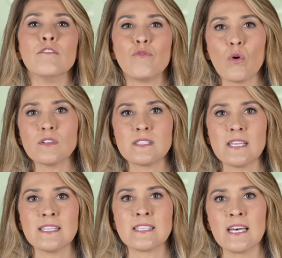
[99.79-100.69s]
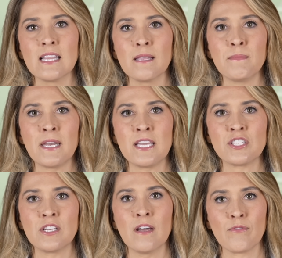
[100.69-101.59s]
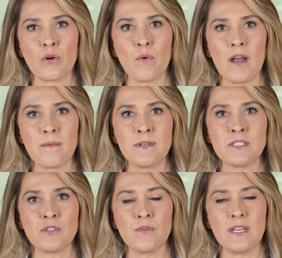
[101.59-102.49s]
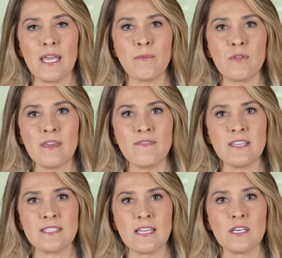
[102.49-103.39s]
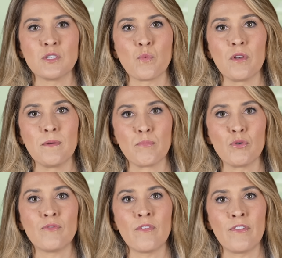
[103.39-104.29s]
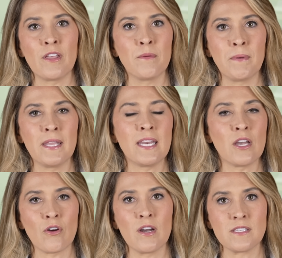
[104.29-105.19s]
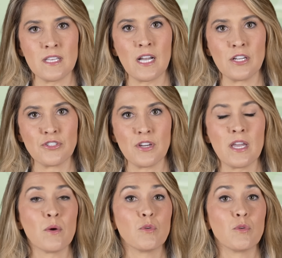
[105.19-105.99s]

Ford says the elimination of requirements to enable E V sales will improve availability across the country,